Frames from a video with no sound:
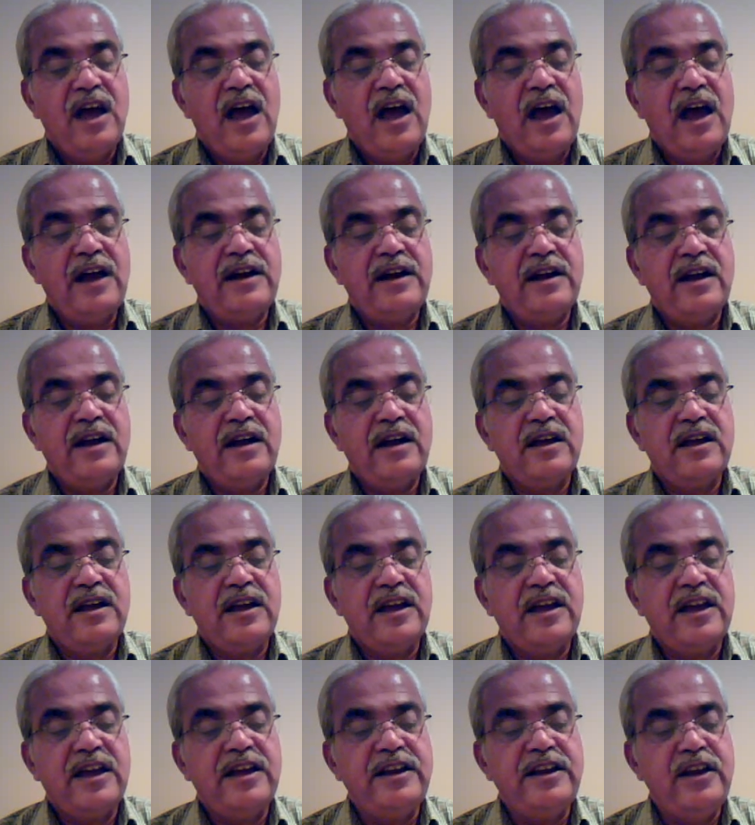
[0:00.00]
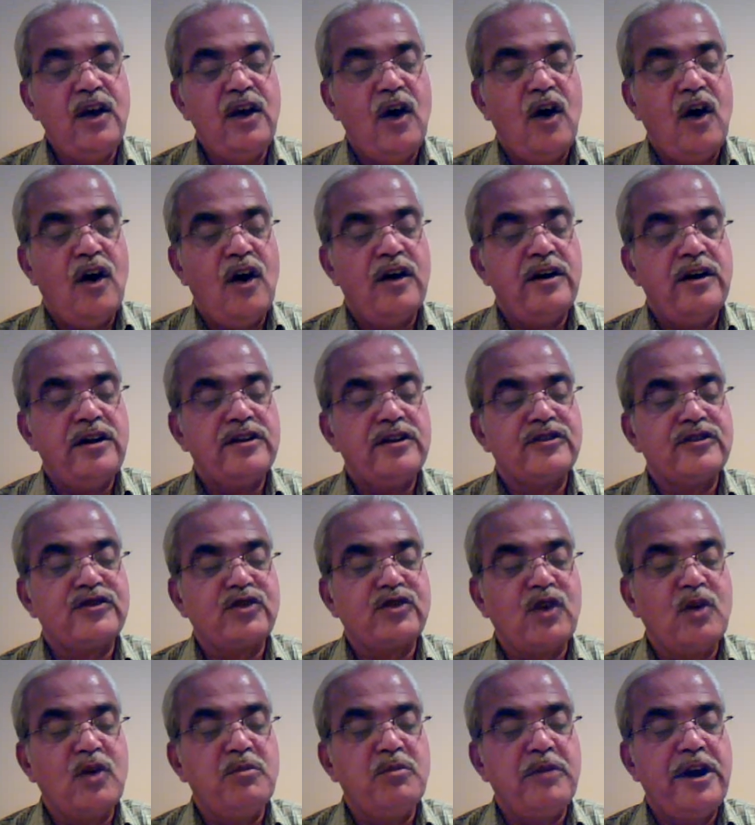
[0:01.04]
and any order
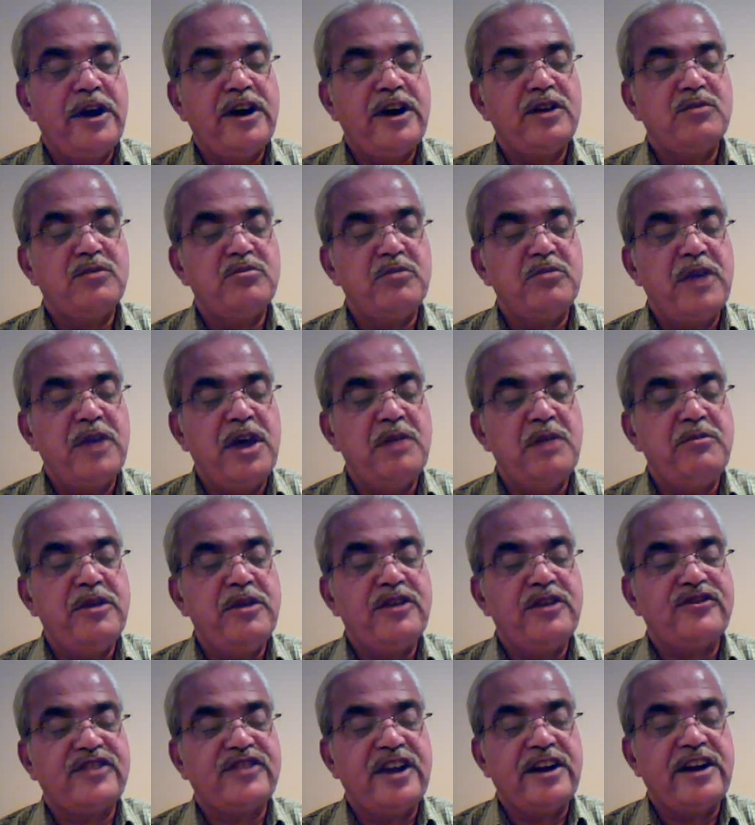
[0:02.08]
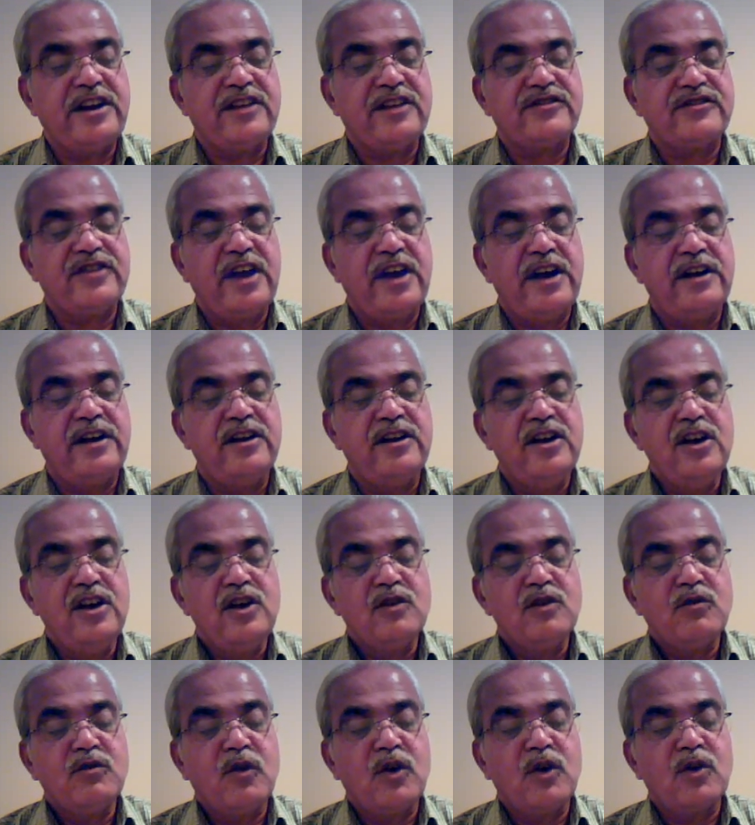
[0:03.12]
so made may be set aside
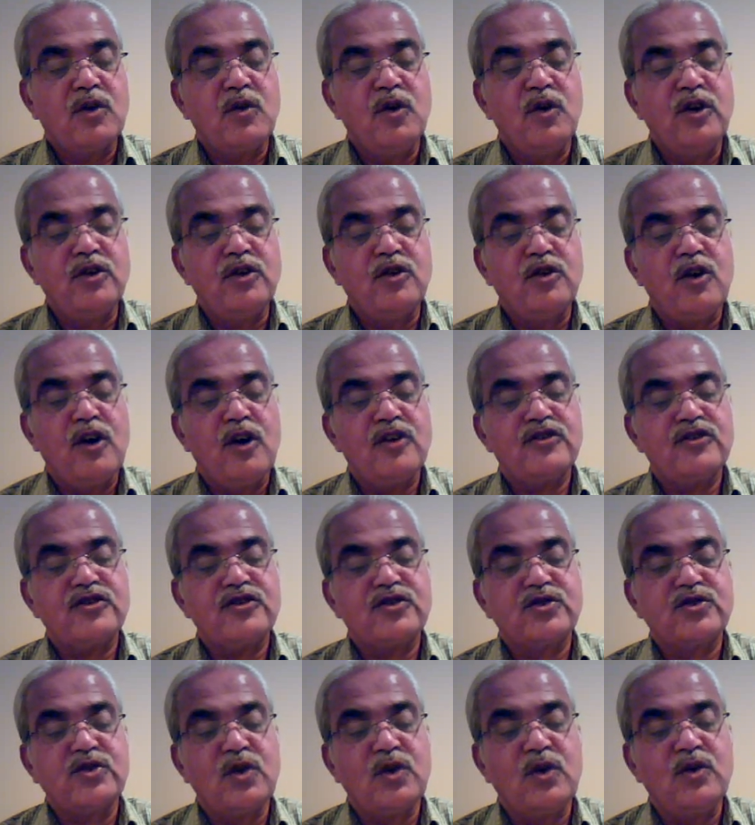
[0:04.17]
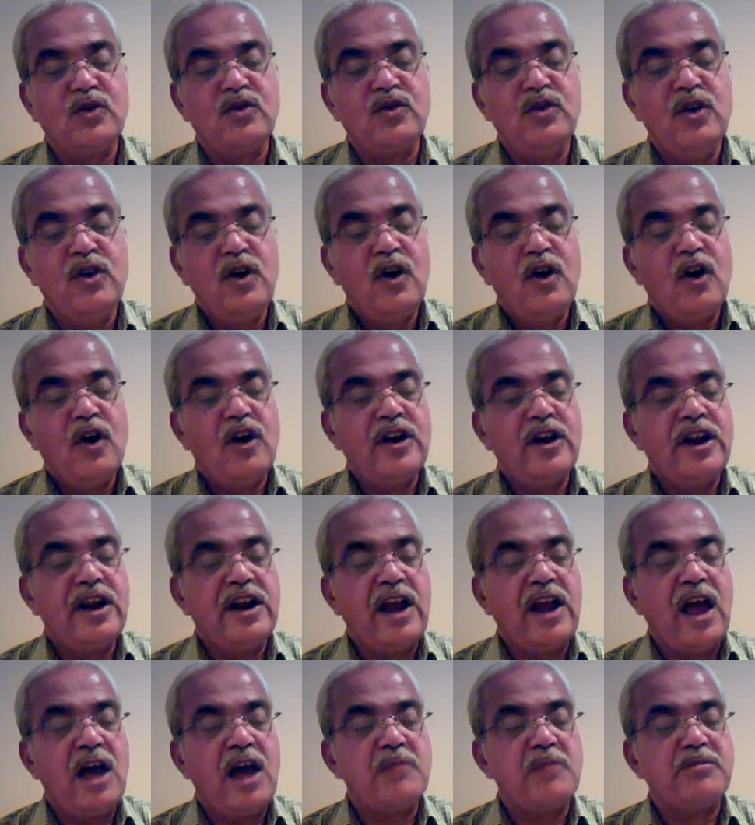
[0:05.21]
for good cause shown on
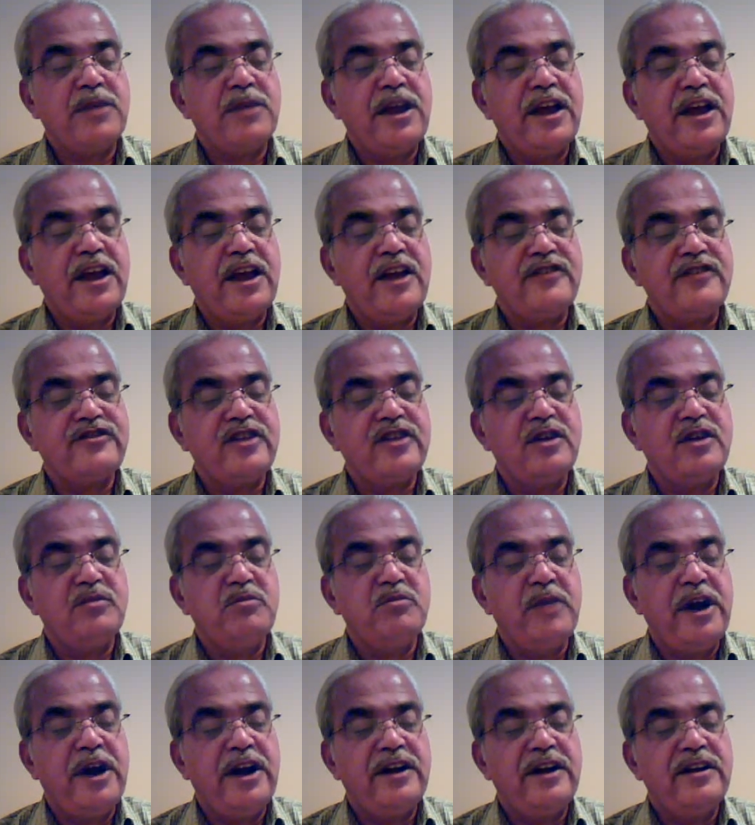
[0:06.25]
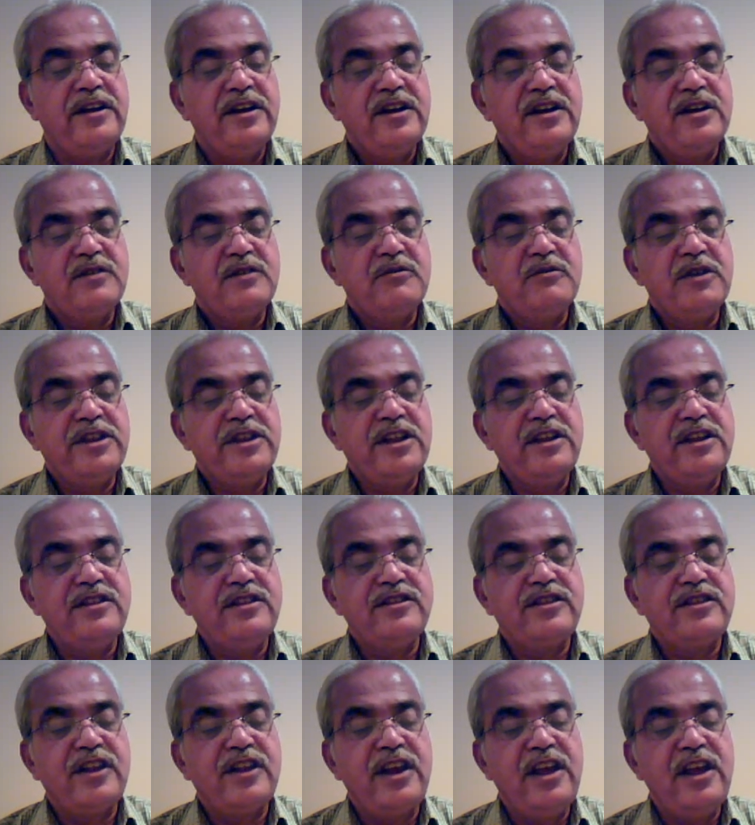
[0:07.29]
an application made
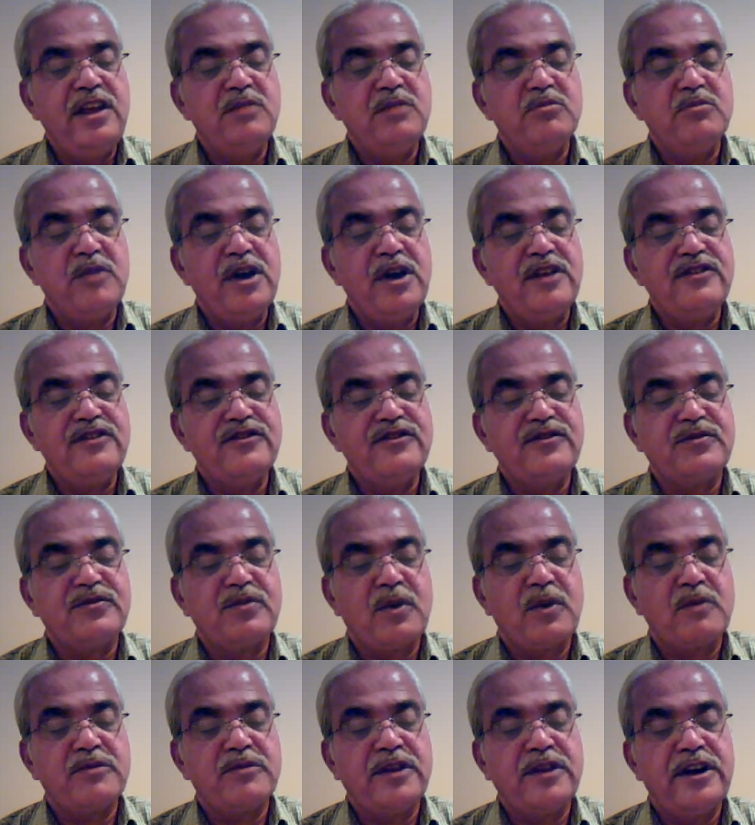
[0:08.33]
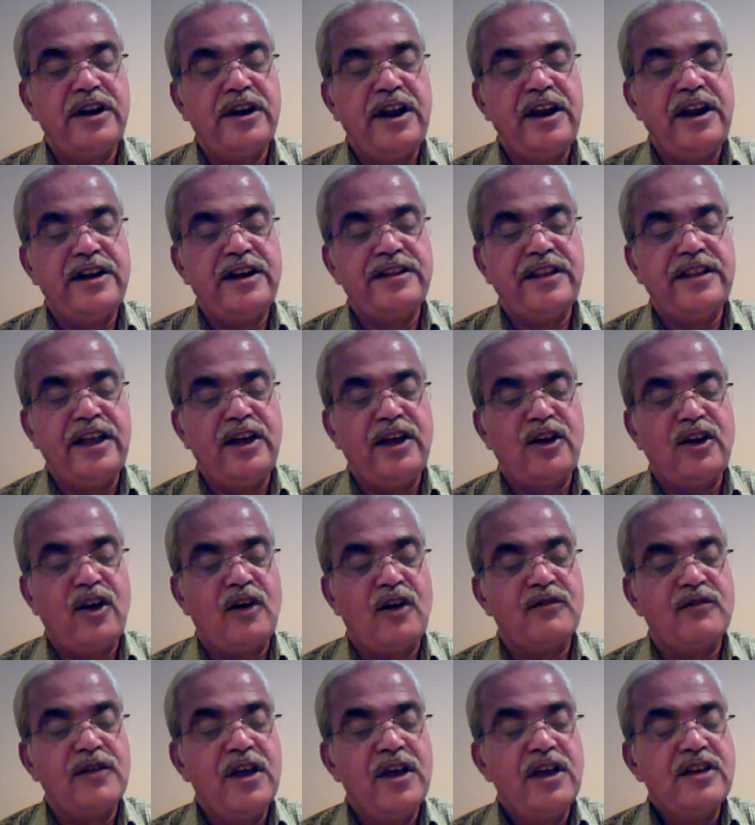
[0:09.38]
within 3 months from the date
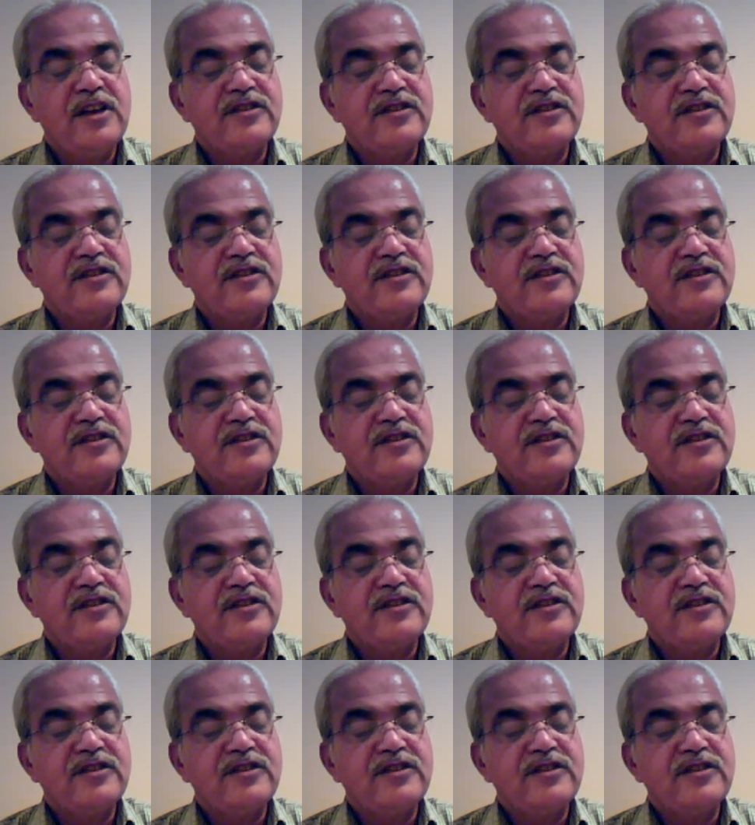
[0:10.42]
thereof,